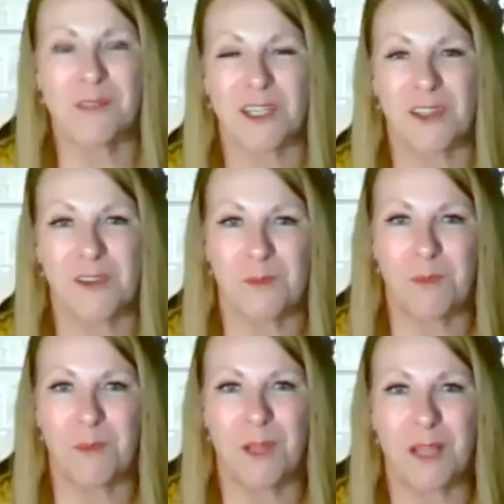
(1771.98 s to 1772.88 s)
to
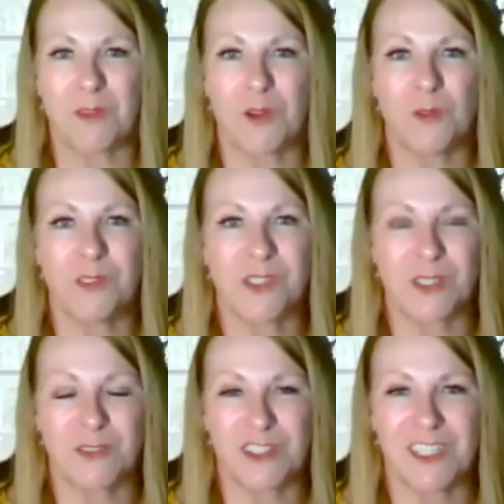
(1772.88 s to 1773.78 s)
play with gold and
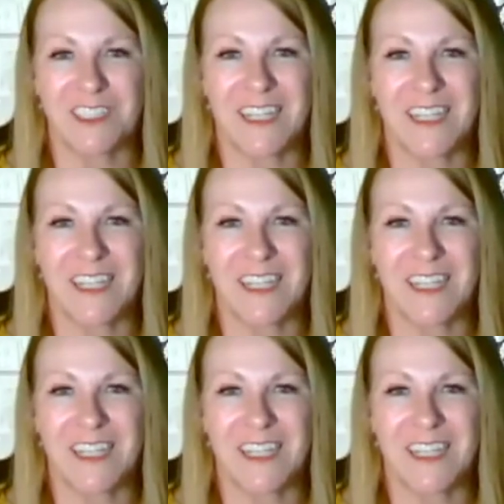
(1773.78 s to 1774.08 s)
silver all day?